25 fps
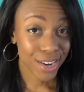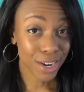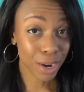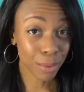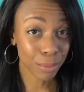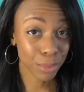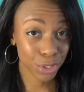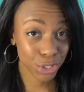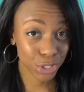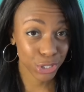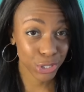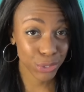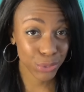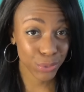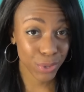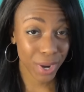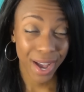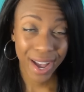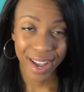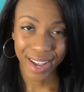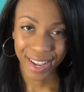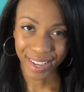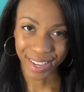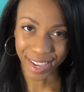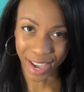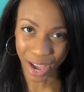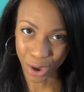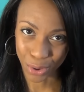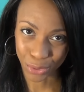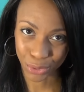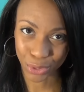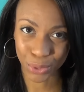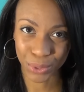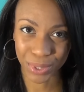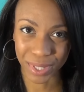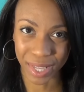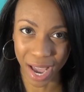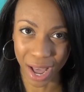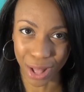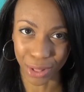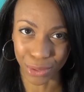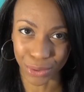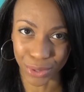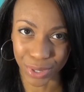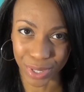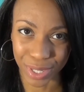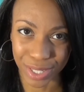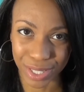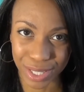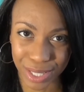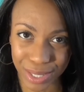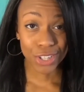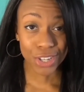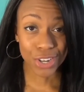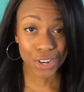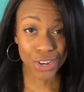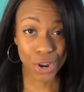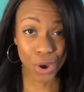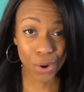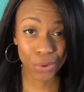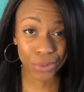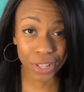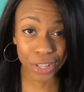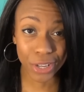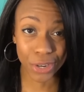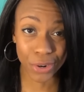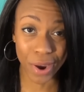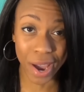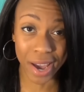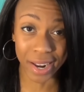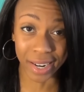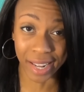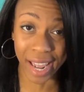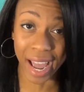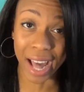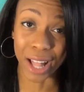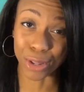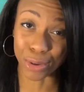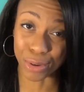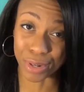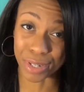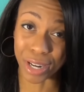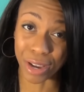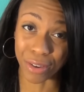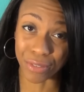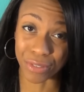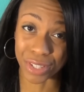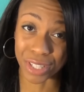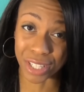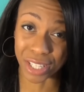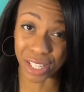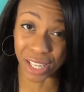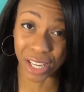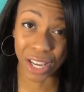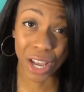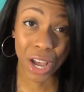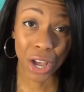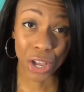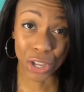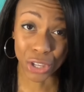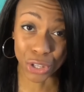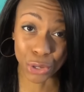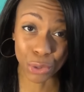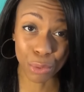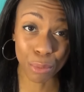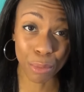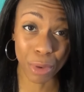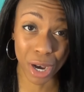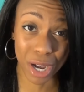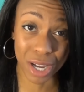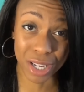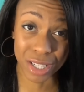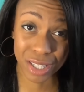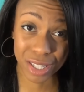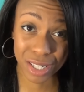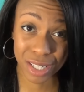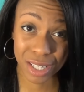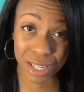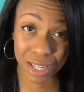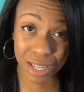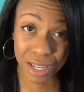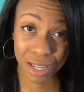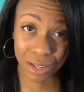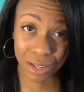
Number two, count those calories. To know that you're at a calorie deficit, you must